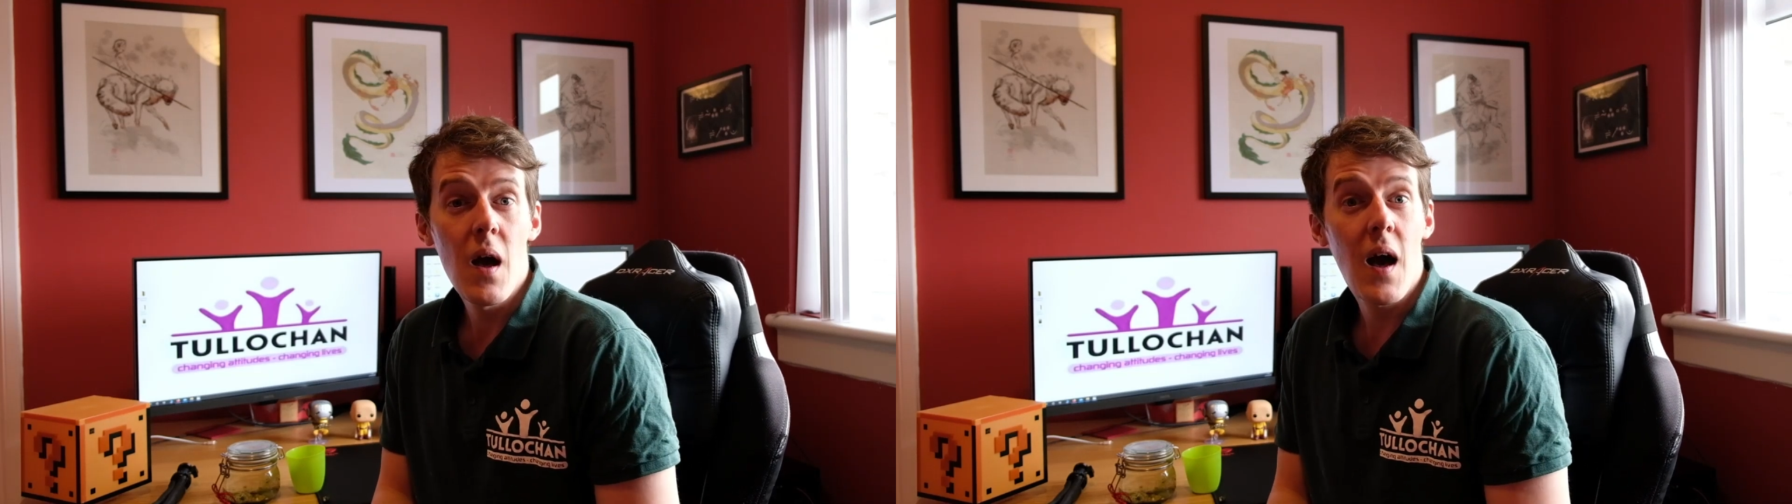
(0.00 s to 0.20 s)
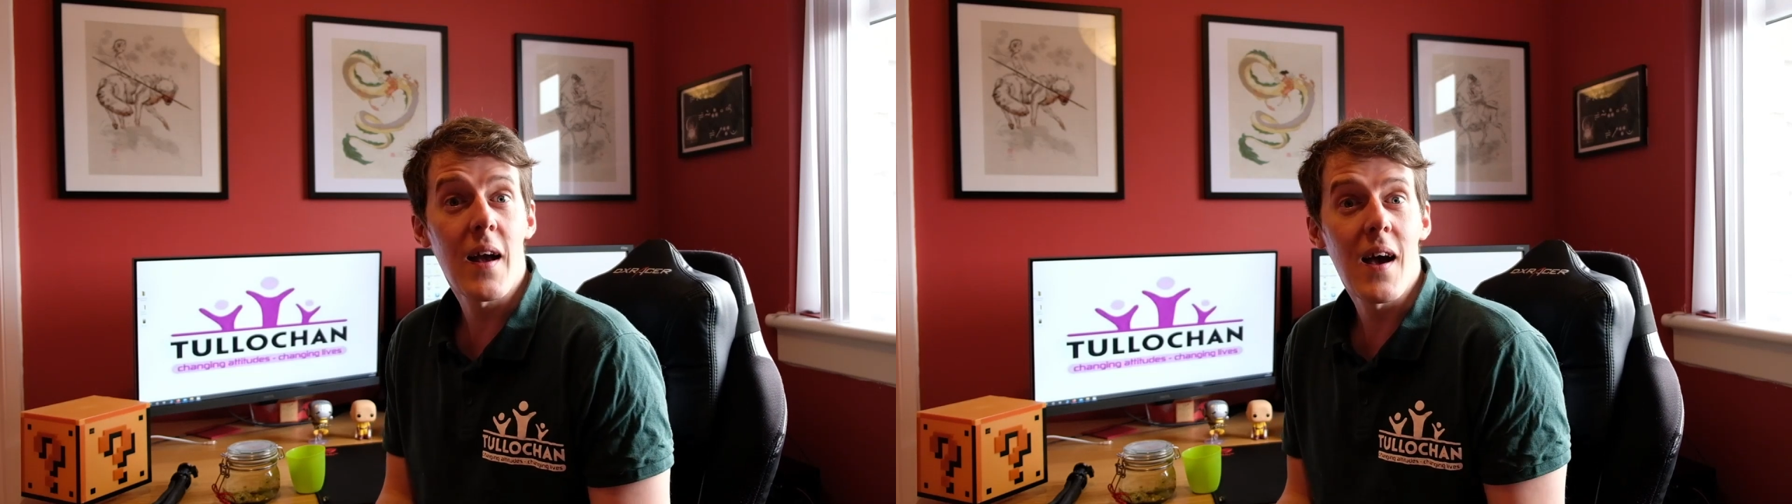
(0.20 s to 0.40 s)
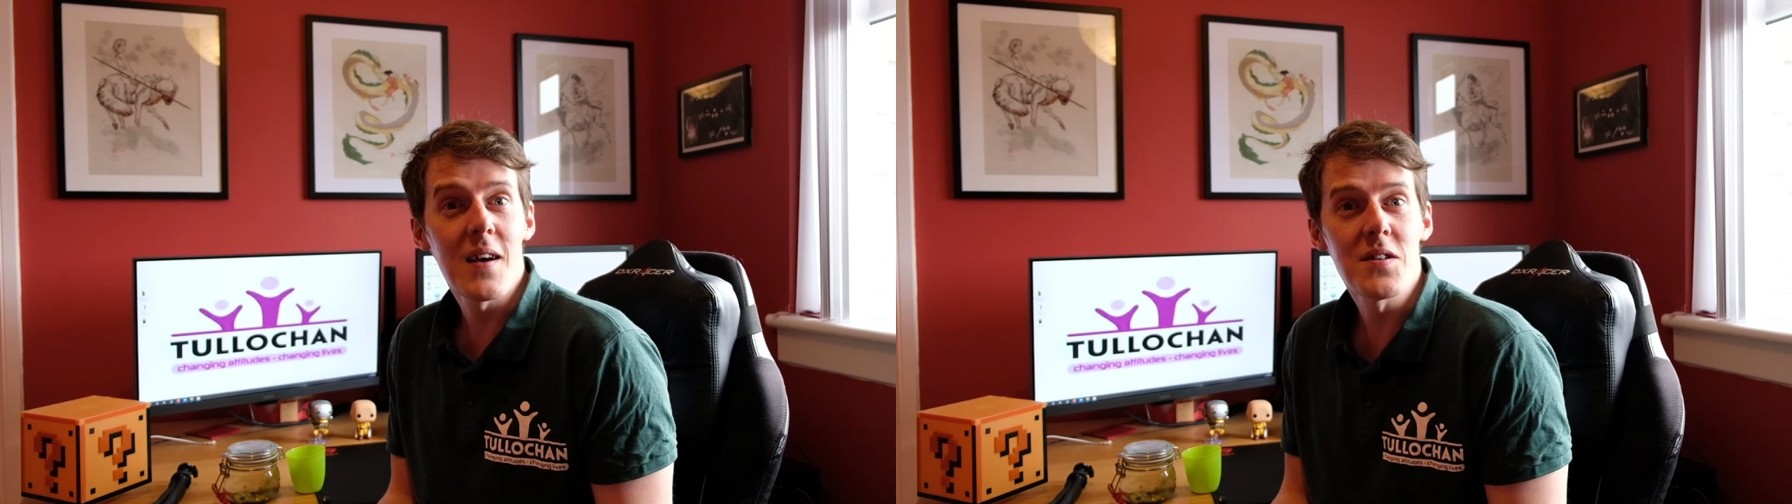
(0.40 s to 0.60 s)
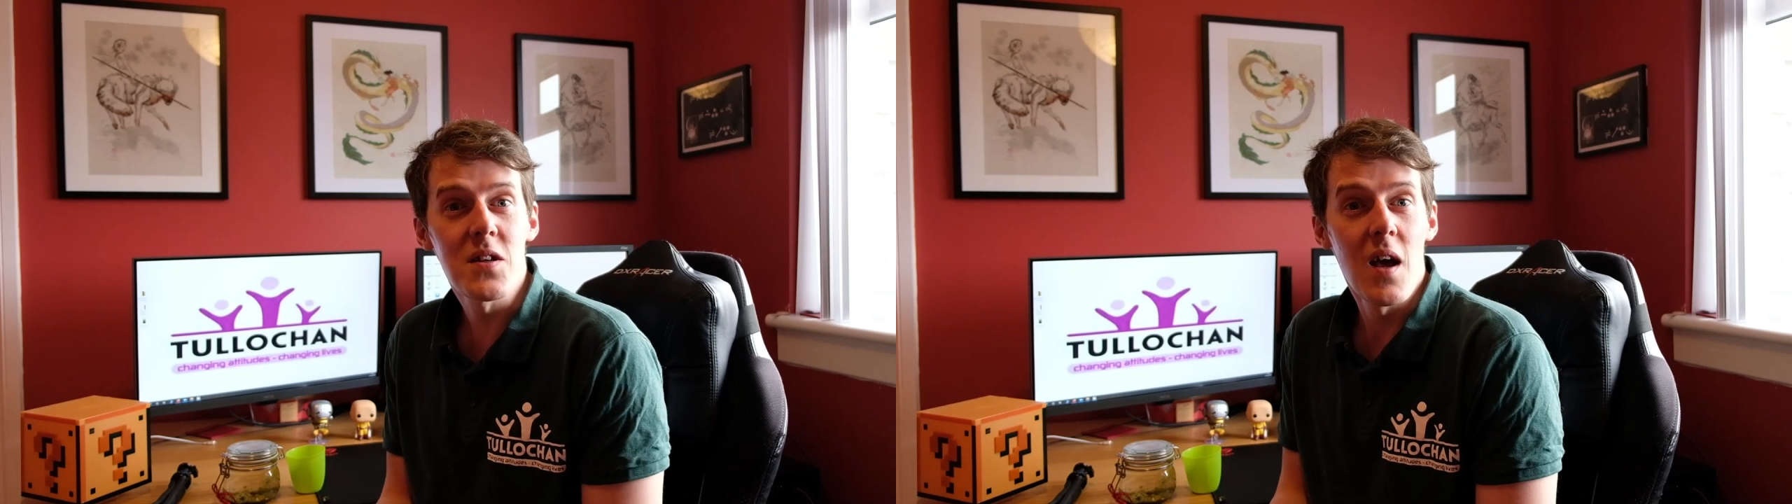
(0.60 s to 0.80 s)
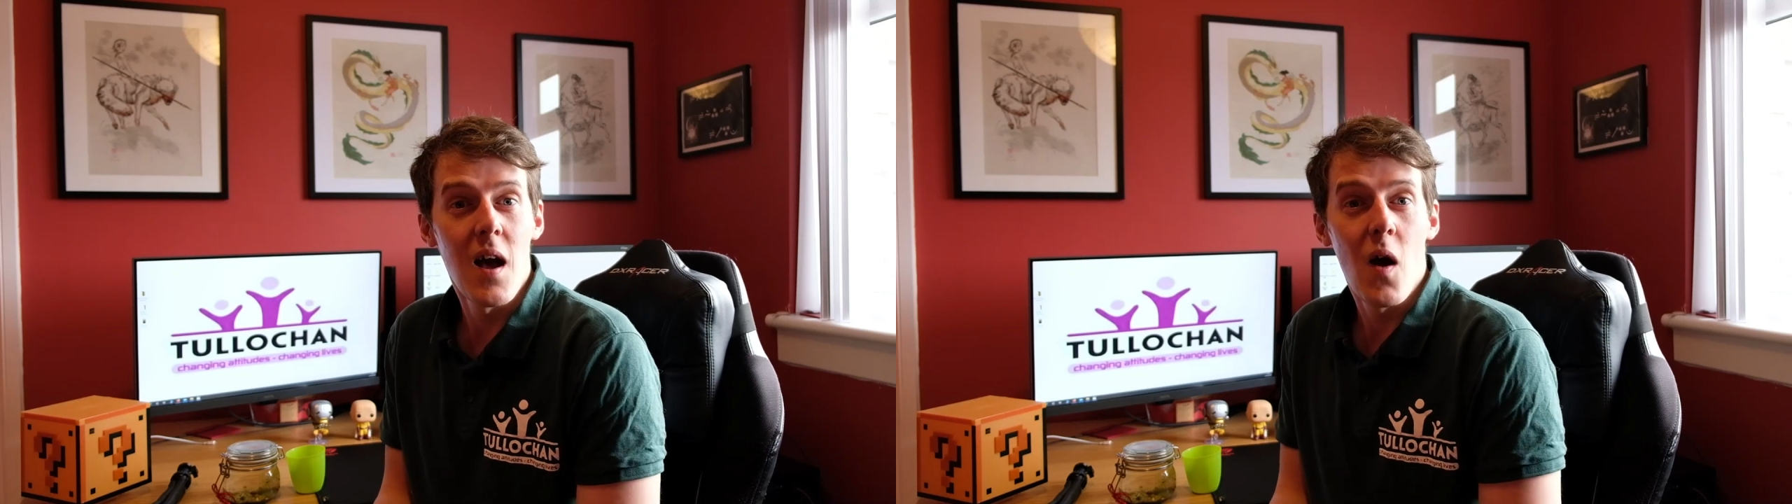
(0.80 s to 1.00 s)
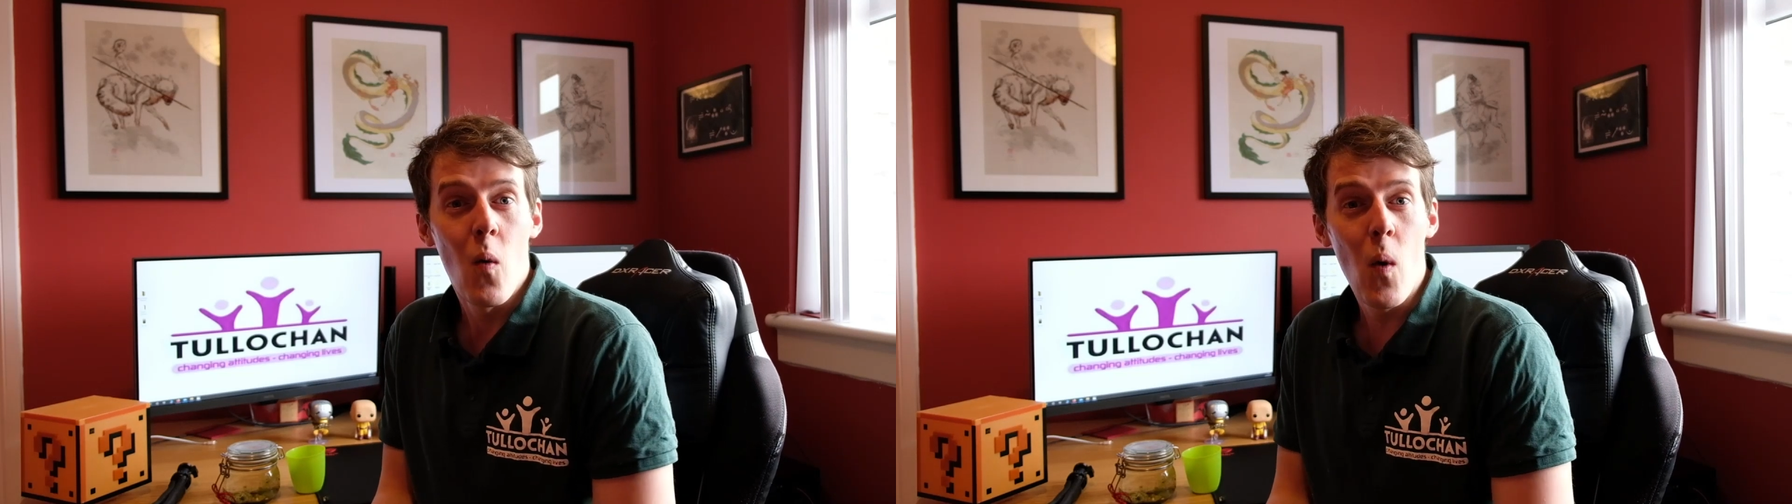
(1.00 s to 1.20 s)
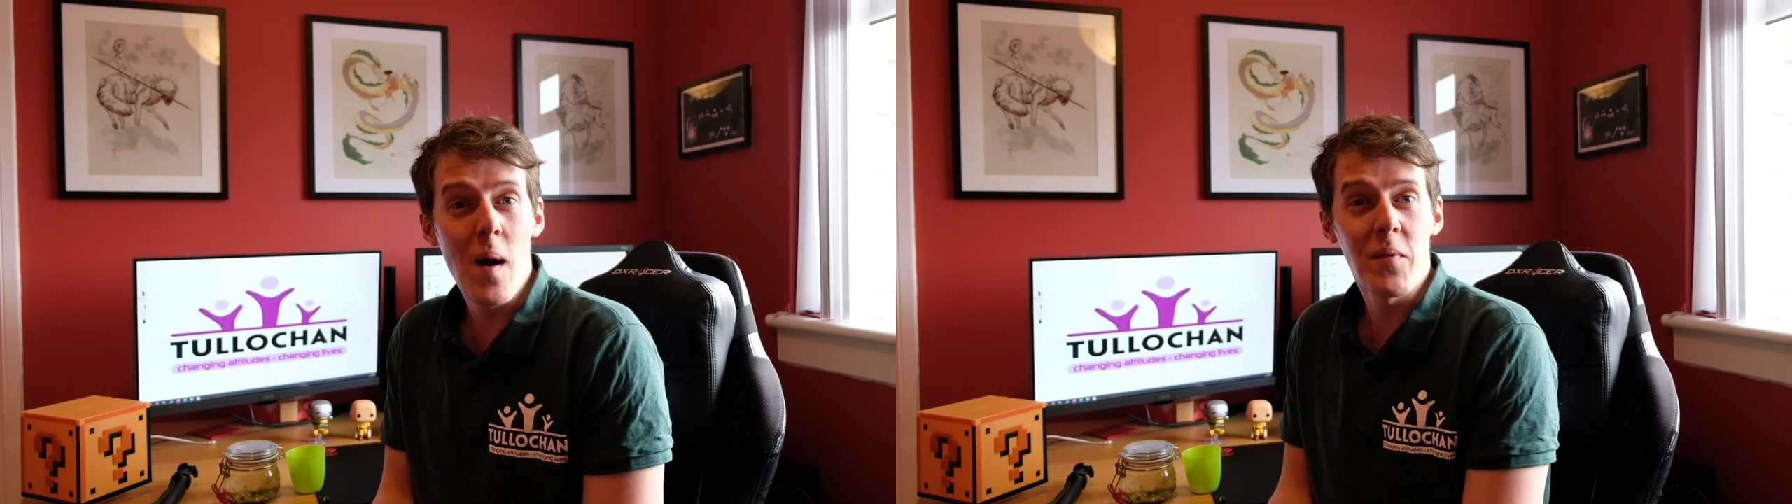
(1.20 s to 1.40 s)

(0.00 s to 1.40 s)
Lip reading: Hi guys, what